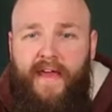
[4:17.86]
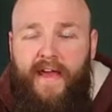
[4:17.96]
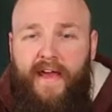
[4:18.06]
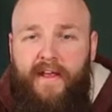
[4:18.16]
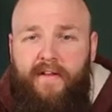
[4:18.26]

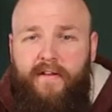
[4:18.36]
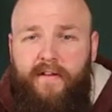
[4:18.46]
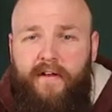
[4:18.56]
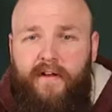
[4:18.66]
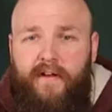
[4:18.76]

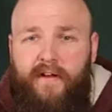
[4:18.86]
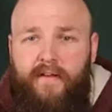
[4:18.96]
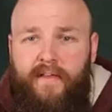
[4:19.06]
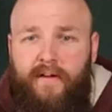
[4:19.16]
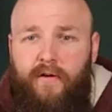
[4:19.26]
And uh,
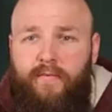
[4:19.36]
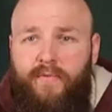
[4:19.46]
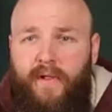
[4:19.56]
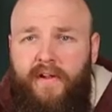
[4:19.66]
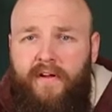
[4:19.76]
Jacobus
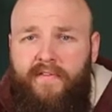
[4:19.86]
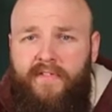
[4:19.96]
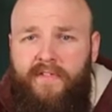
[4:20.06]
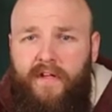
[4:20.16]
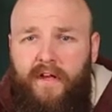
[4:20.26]

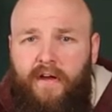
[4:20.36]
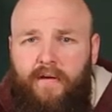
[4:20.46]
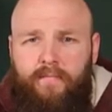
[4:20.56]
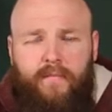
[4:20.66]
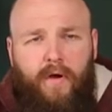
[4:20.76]
Walravens
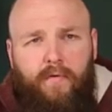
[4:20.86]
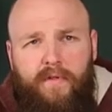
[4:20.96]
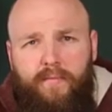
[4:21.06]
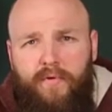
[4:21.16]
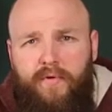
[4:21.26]

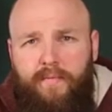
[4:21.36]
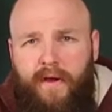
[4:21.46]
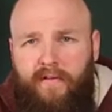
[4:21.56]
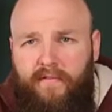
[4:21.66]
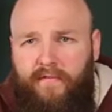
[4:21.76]
only brewed
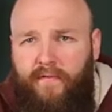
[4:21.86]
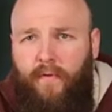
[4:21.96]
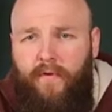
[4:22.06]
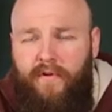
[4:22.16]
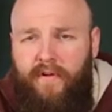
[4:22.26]
about
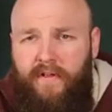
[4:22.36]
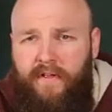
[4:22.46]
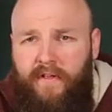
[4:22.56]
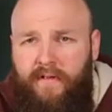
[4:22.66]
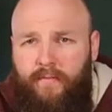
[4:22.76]
four
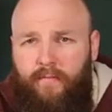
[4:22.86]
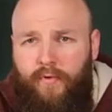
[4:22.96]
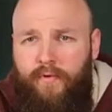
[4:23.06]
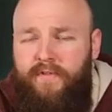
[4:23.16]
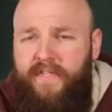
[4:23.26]

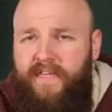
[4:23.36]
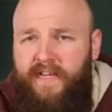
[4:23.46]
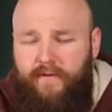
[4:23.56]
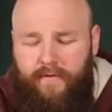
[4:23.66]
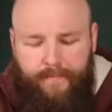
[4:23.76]
brews a
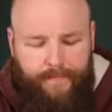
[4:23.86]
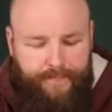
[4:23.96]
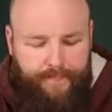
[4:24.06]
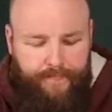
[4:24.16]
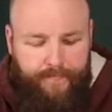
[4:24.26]
year
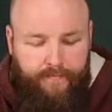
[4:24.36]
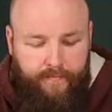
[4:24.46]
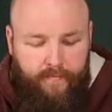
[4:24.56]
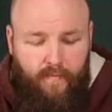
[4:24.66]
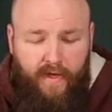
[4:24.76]

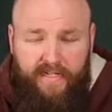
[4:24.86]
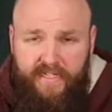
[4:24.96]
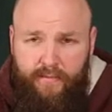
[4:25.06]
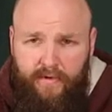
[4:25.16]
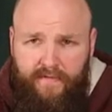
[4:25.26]

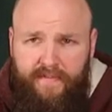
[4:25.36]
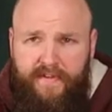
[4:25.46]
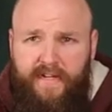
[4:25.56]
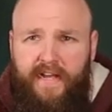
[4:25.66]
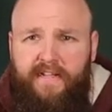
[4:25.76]
these were
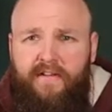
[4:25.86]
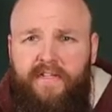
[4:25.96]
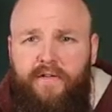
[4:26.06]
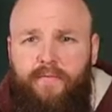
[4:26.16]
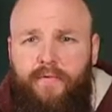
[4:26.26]
15
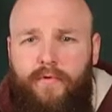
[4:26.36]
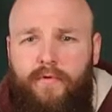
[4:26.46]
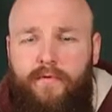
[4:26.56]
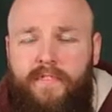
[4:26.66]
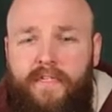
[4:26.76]
hectoliter
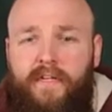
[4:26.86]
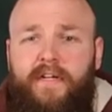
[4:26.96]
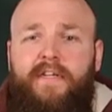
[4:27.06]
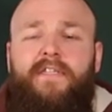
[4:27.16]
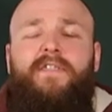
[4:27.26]
brews,
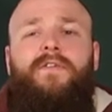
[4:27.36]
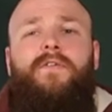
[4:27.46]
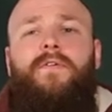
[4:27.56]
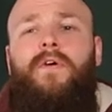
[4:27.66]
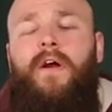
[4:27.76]
uh,
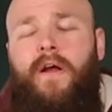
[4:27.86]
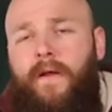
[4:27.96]
so